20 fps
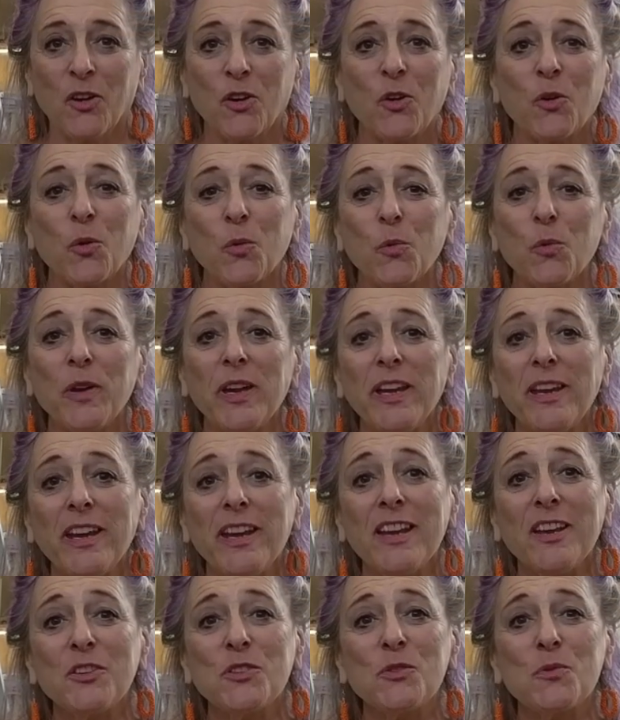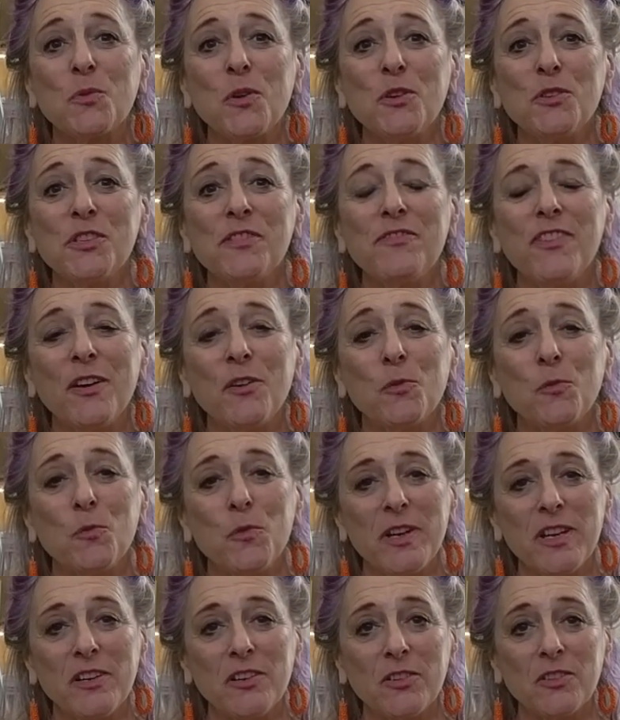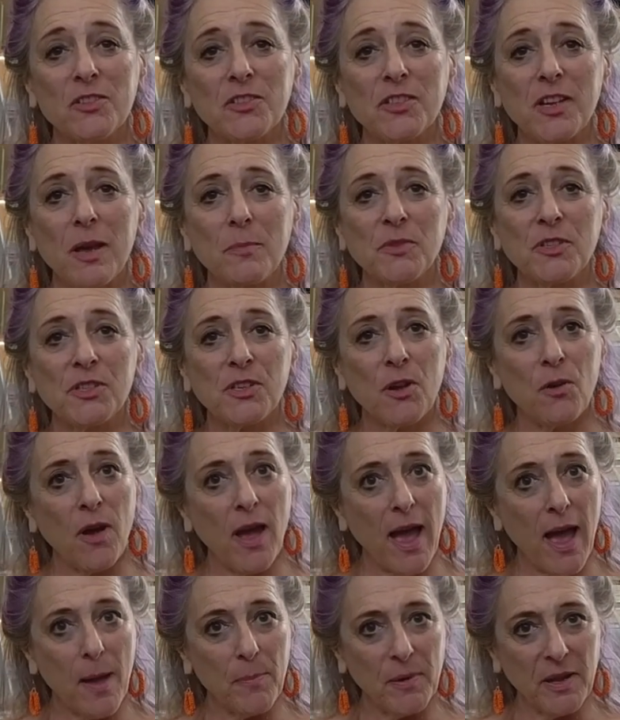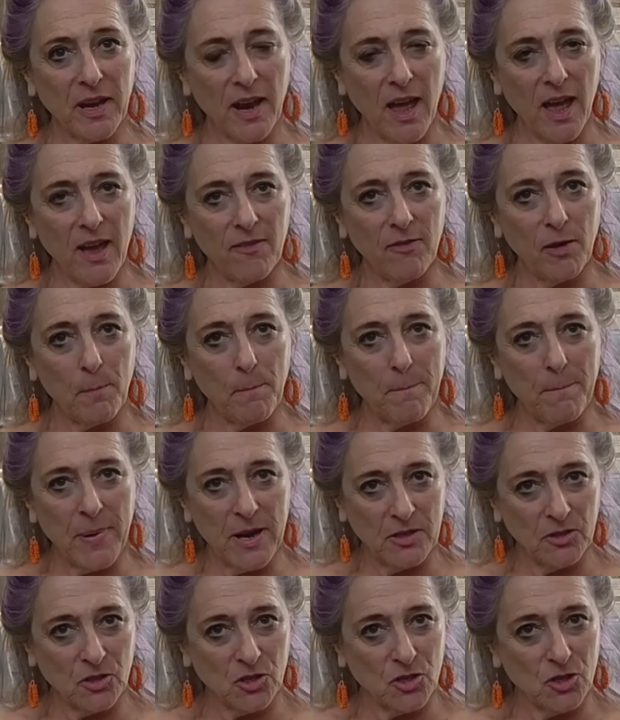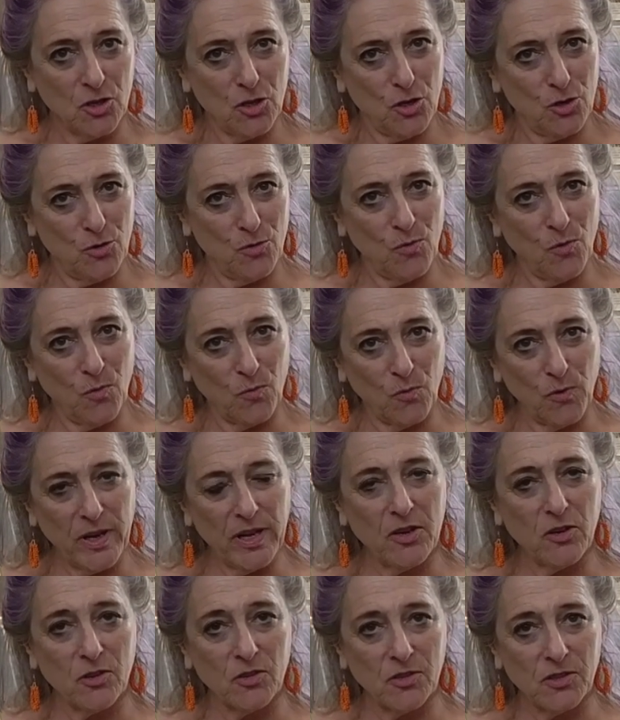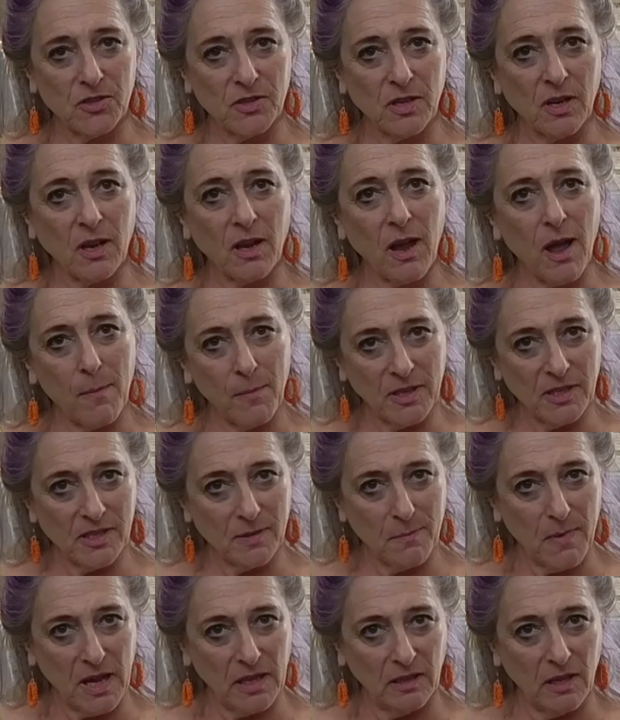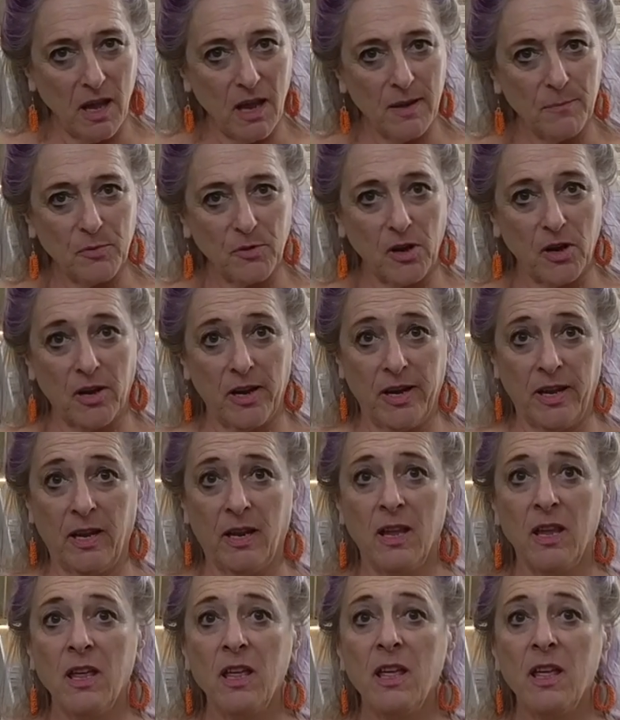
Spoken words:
Greetings, Roosevelt readers. I'm so happy to have a bunch new readers coming to my library.